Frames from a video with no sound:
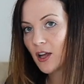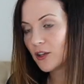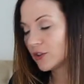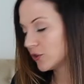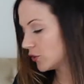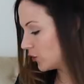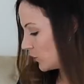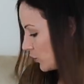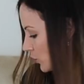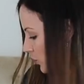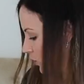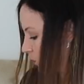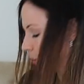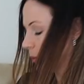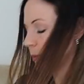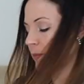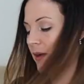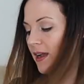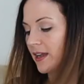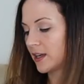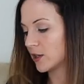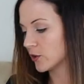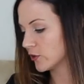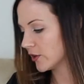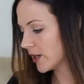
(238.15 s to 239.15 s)
to use with
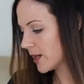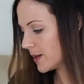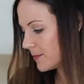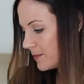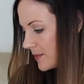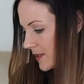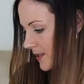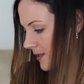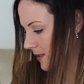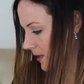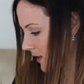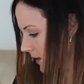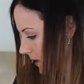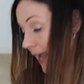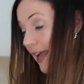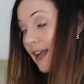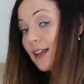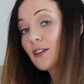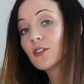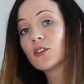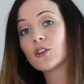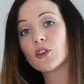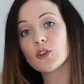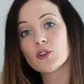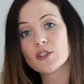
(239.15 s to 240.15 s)
my creams
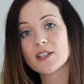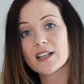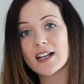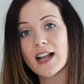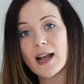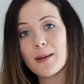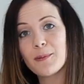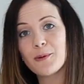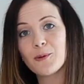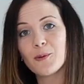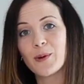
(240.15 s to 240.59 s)
and to use it up